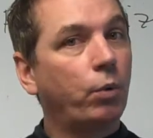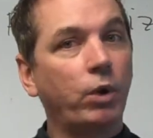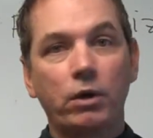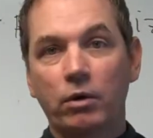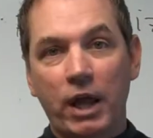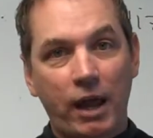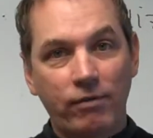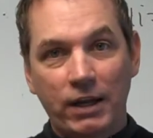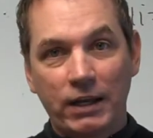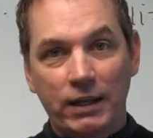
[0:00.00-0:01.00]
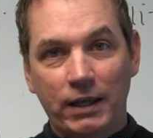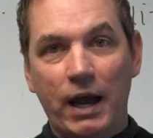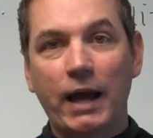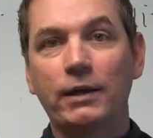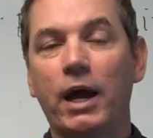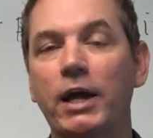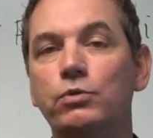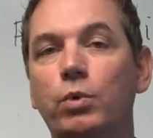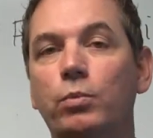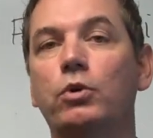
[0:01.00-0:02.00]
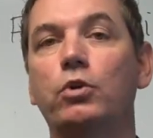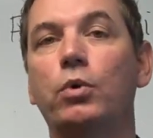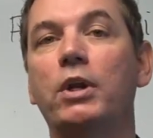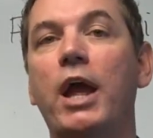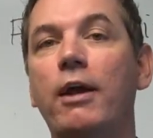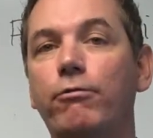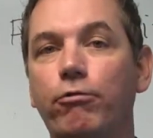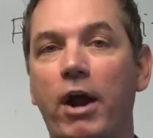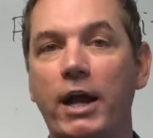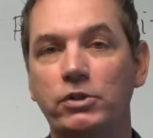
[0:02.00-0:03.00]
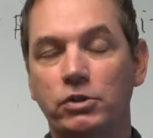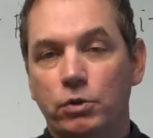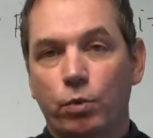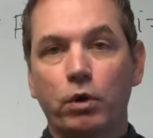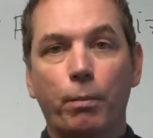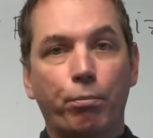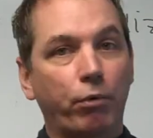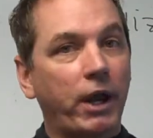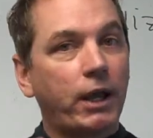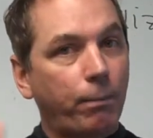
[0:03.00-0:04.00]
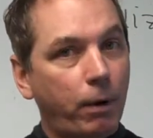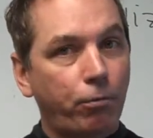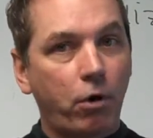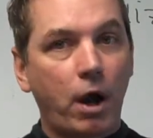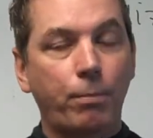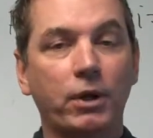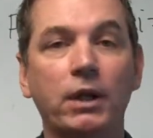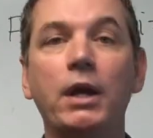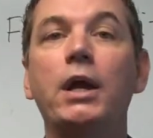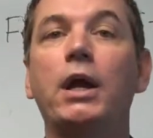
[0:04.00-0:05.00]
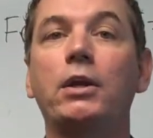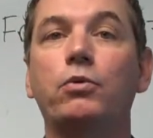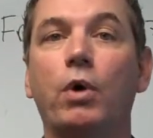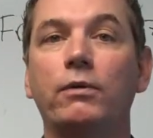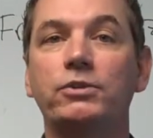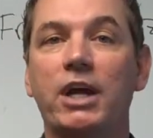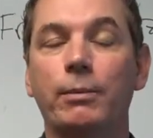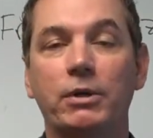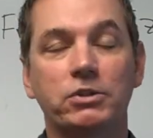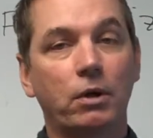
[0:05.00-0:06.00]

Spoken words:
We don't have any of the guidelines when we're doing a fraction. So we're going to break up our property into 12 segments.